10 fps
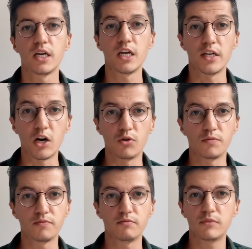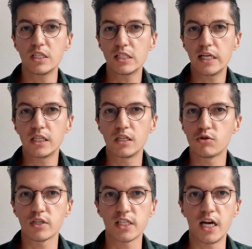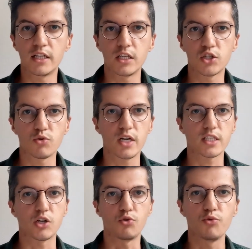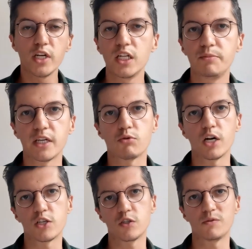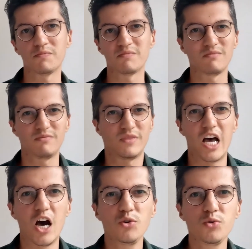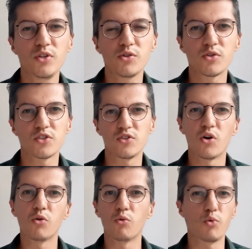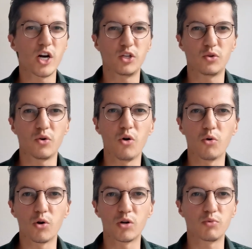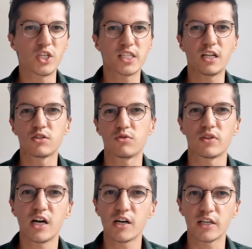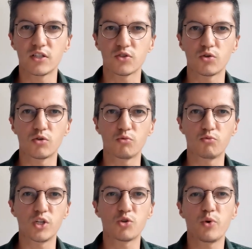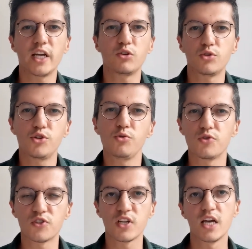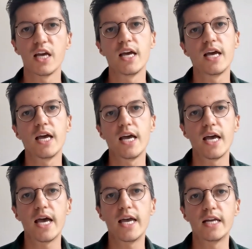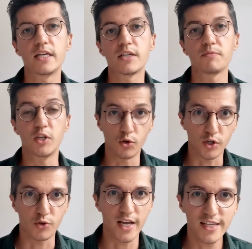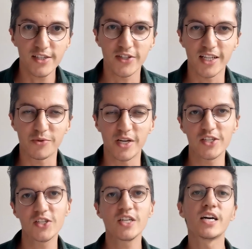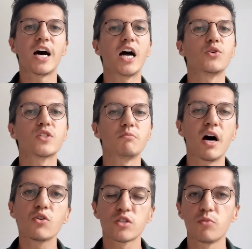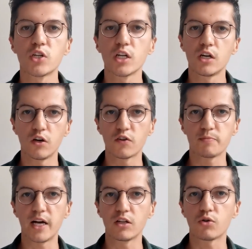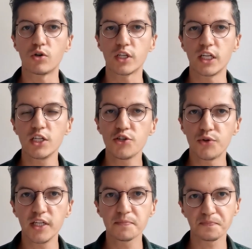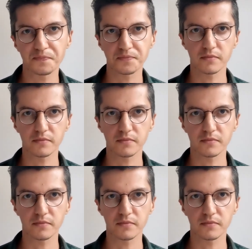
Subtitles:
Now, this led the neuroscientists to ask a really big question. How do neurons know where to go, or which cell to target, or which way to choose? And in order to answer that question, I used a mouse model of spinal cord injury.